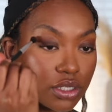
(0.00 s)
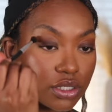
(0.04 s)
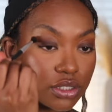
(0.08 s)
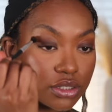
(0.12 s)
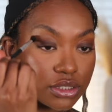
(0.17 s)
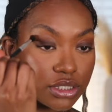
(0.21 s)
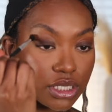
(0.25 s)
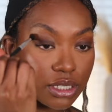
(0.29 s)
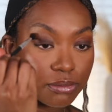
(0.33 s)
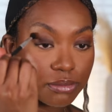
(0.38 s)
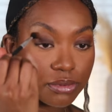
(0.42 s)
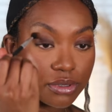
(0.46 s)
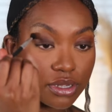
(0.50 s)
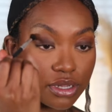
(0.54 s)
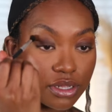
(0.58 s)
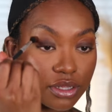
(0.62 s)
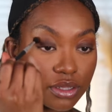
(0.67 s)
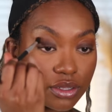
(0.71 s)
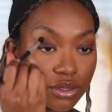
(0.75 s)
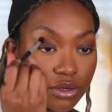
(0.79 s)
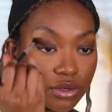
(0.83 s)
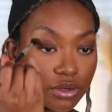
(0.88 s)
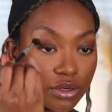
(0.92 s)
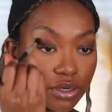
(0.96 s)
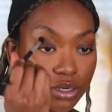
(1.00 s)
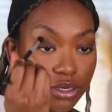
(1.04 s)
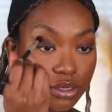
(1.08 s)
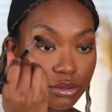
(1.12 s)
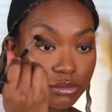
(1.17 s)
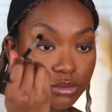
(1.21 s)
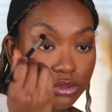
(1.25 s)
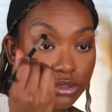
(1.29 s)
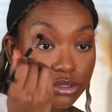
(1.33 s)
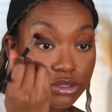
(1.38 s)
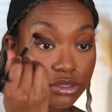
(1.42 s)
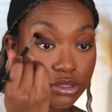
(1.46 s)
type of color and I'm
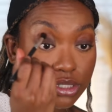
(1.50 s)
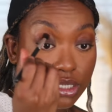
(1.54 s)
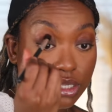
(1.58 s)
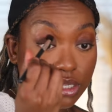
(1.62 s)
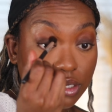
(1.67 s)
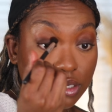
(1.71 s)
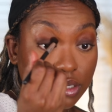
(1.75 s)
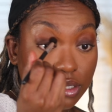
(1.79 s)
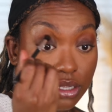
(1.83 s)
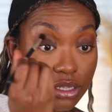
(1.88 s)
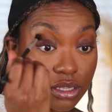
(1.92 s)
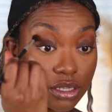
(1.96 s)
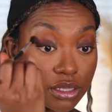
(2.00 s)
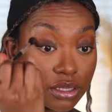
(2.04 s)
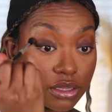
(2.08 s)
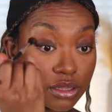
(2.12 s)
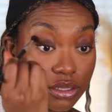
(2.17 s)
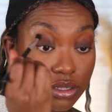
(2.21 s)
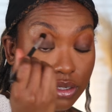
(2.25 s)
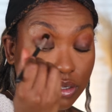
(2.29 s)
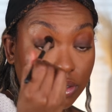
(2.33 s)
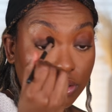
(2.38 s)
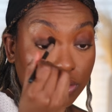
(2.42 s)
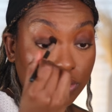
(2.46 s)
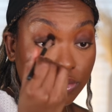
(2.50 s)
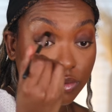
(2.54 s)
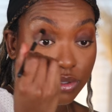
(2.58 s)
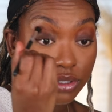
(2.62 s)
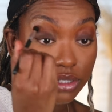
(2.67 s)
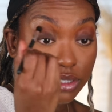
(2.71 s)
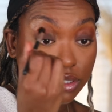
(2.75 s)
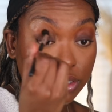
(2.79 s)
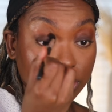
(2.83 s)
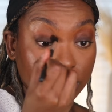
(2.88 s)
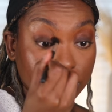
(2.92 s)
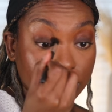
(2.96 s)
gonna just take that in the
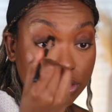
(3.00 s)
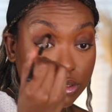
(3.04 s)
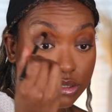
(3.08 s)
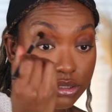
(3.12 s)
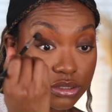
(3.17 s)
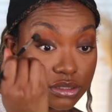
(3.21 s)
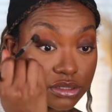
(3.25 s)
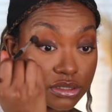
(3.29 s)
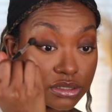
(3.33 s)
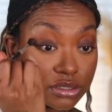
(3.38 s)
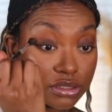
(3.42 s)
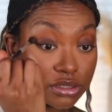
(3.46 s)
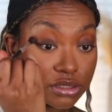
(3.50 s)
crease